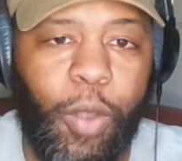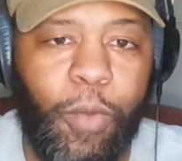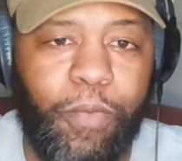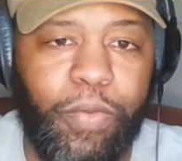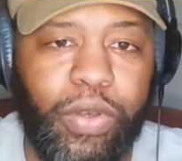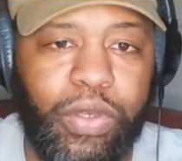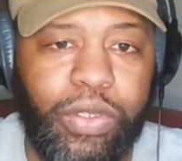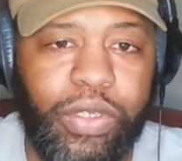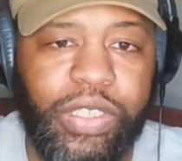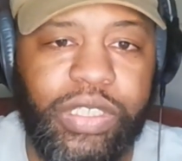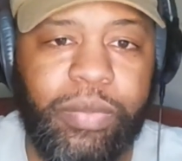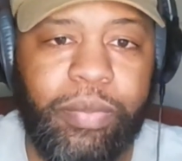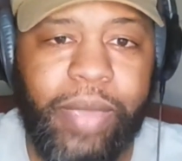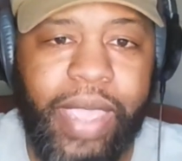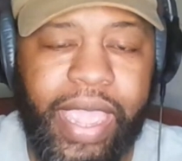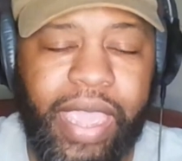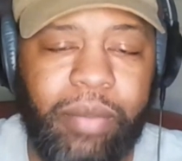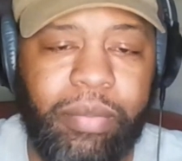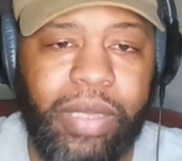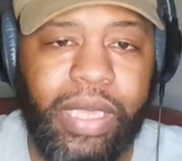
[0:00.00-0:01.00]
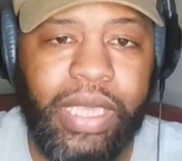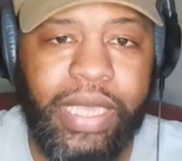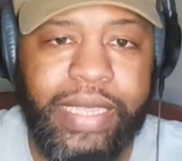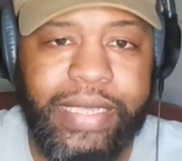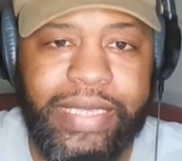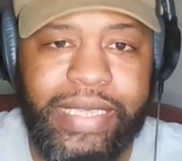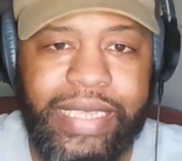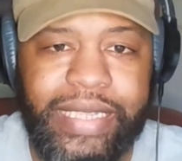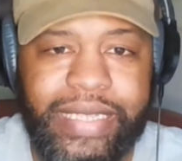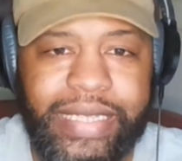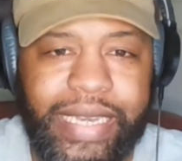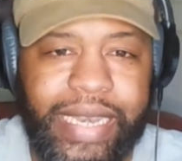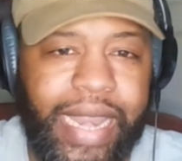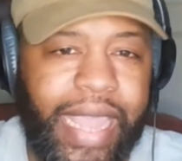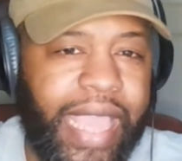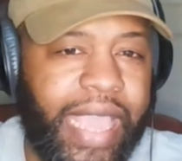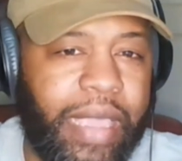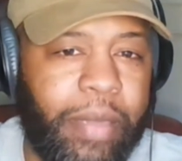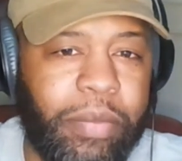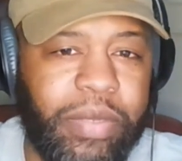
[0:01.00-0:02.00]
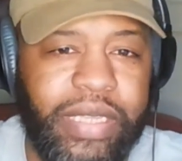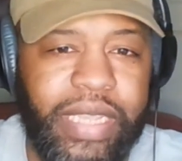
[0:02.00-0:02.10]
overlooked man because his name